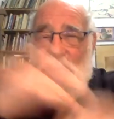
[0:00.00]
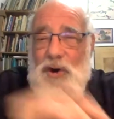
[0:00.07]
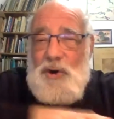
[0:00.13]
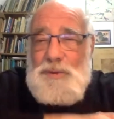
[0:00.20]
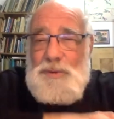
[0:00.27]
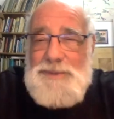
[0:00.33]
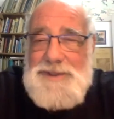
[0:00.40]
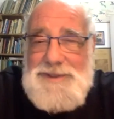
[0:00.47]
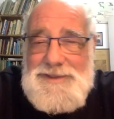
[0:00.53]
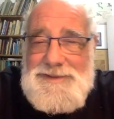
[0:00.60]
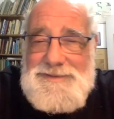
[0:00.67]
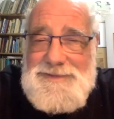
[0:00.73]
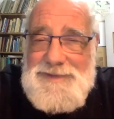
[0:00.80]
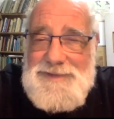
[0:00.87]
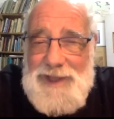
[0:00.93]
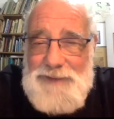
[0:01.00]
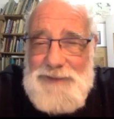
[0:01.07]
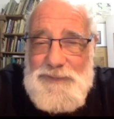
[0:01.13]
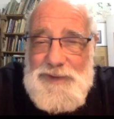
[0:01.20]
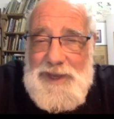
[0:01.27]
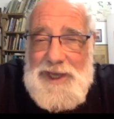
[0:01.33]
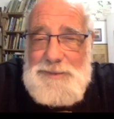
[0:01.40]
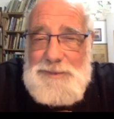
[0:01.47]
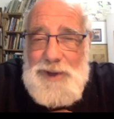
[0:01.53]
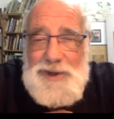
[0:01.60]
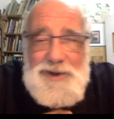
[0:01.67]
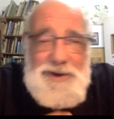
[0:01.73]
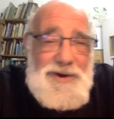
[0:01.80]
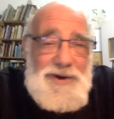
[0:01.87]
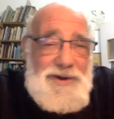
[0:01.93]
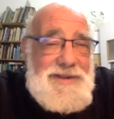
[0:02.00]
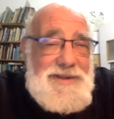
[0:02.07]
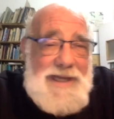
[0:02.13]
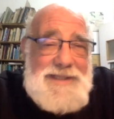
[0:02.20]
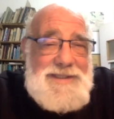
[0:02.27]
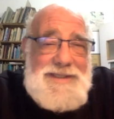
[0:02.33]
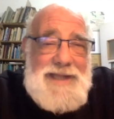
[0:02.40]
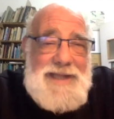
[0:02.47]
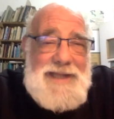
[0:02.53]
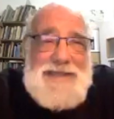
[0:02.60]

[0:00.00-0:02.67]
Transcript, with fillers: home and forget about it all. That's